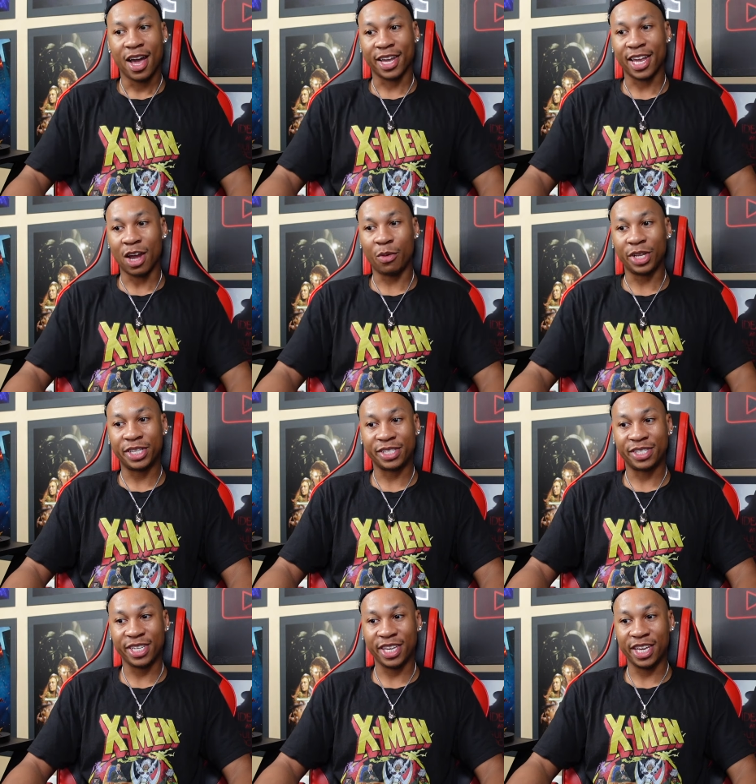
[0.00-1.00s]
cannot wait to
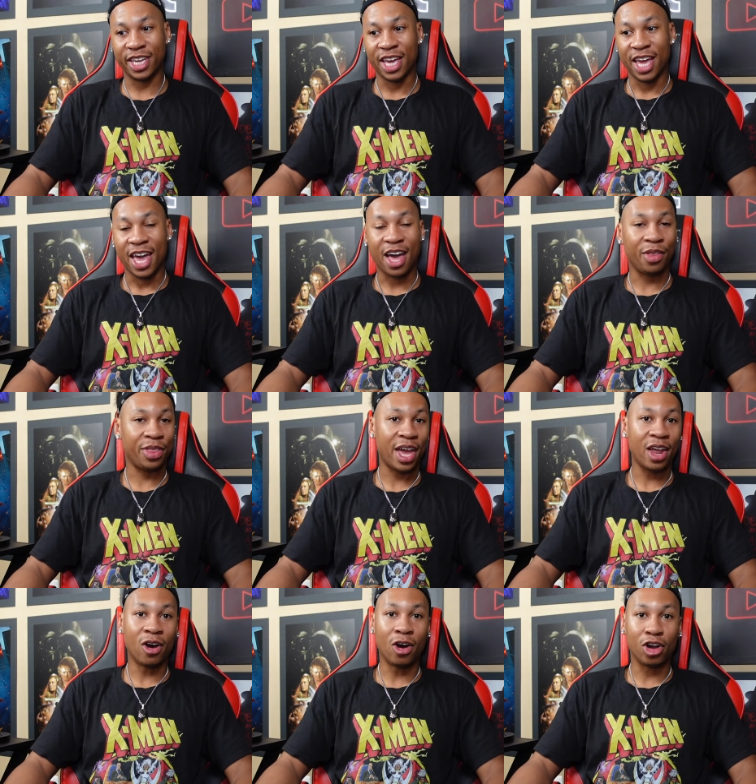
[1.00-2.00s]
see how
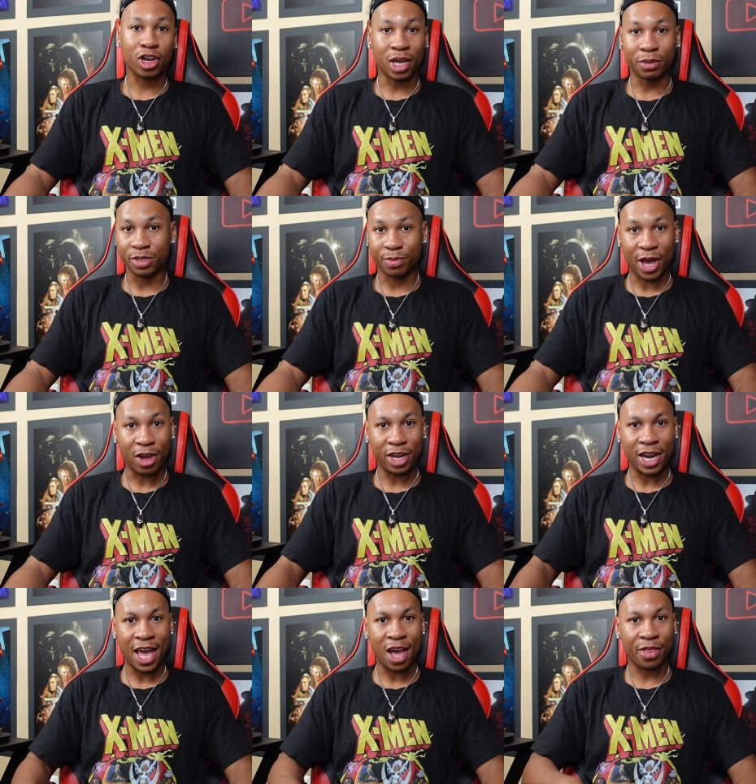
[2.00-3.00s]
that all comes about
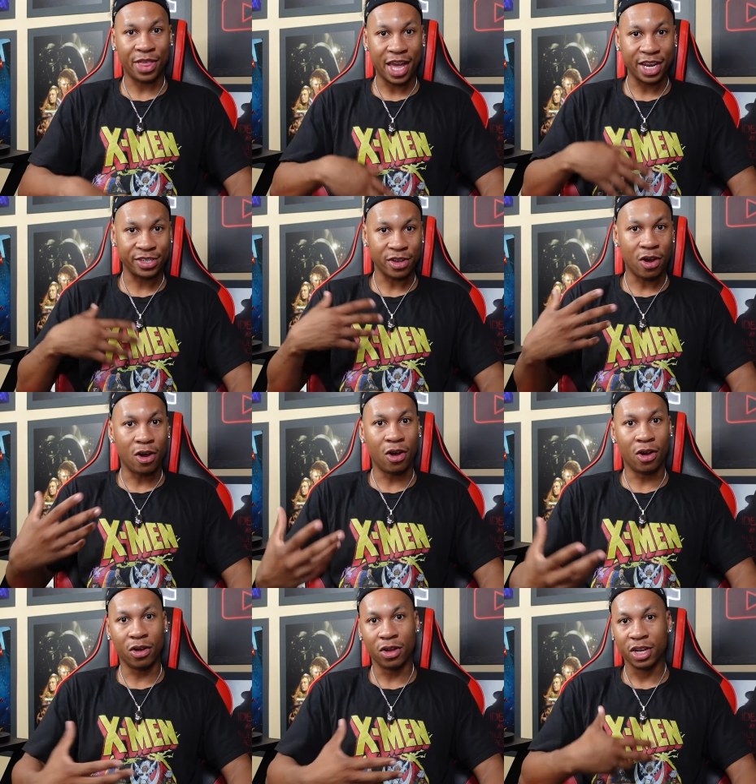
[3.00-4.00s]
and how that is
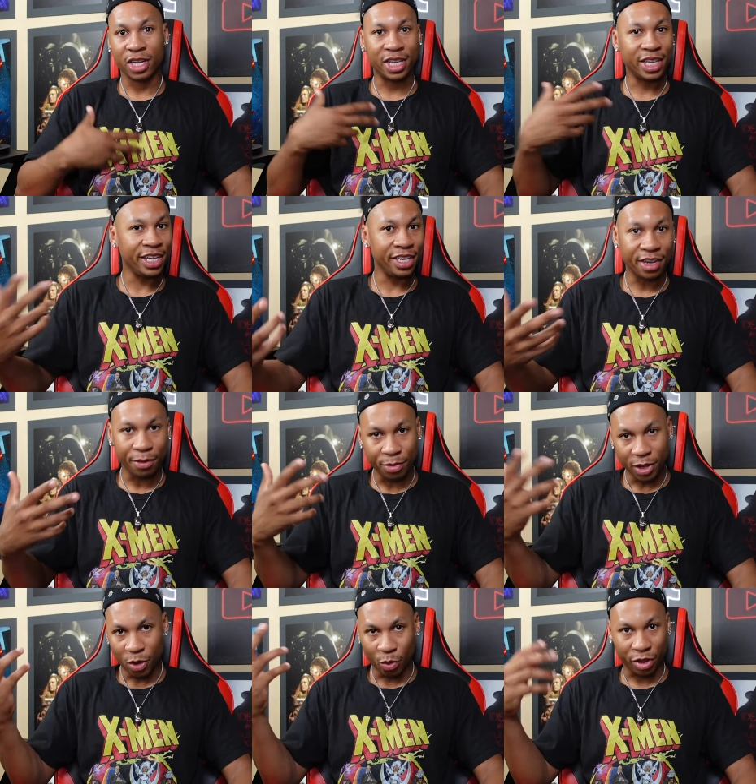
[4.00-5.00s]
all cleaned up
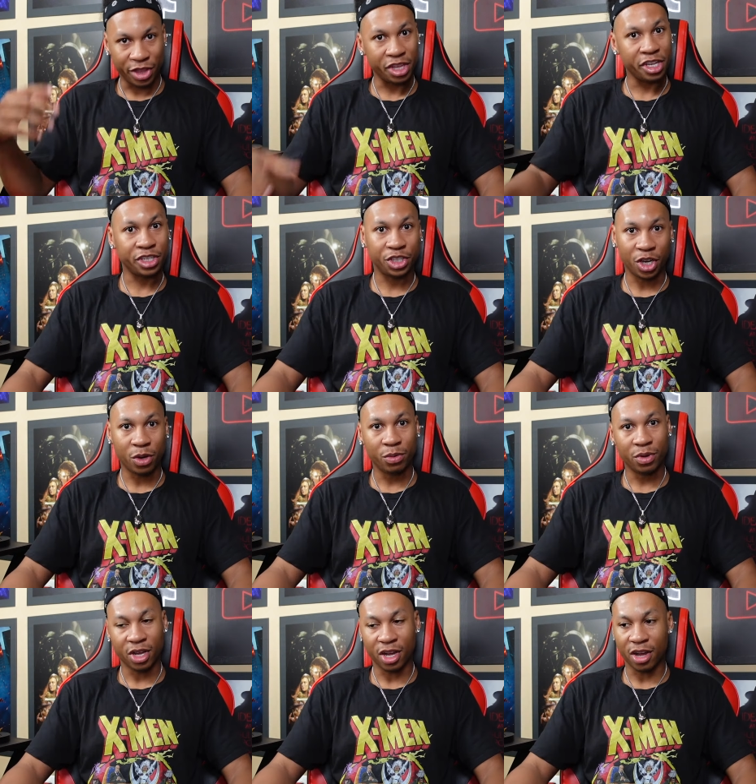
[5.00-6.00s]
within this show.
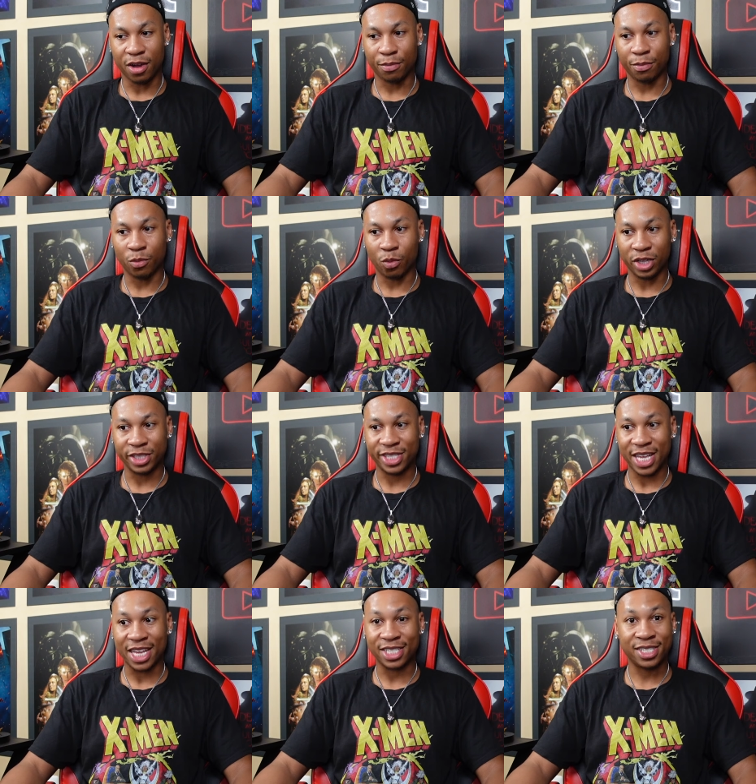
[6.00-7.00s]
Once
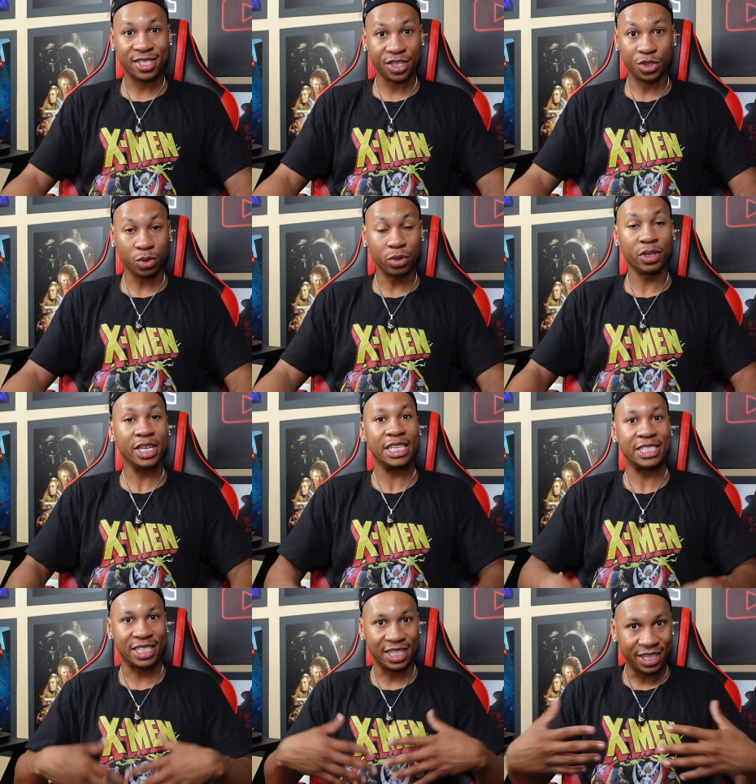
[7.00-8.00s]
that sigil
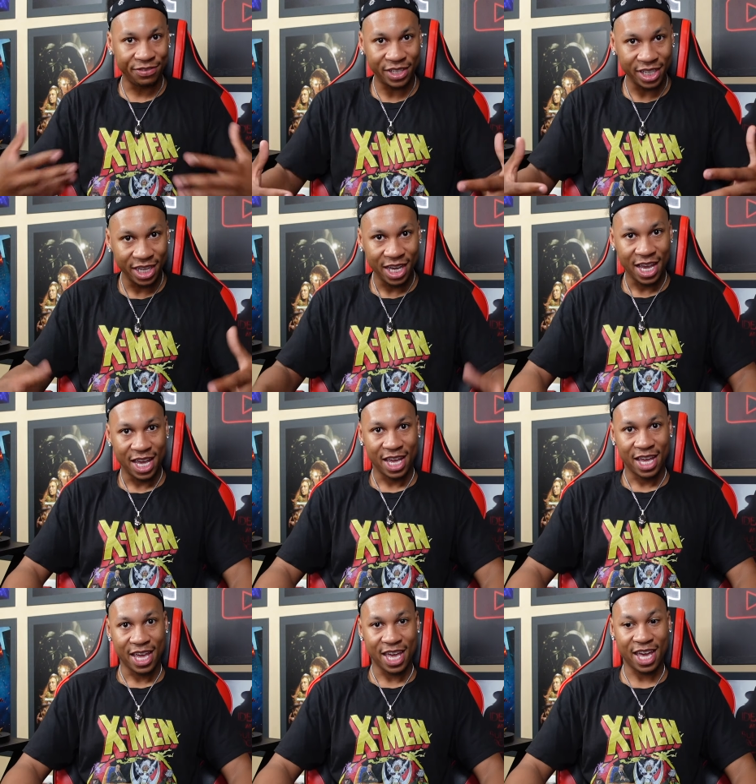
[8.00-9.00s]
is lifted,
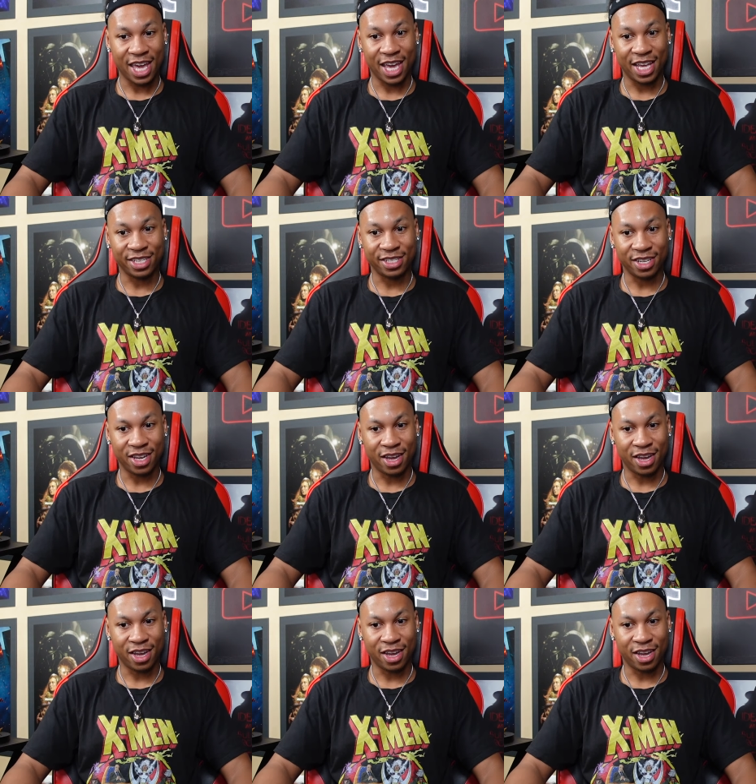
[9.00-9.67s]
as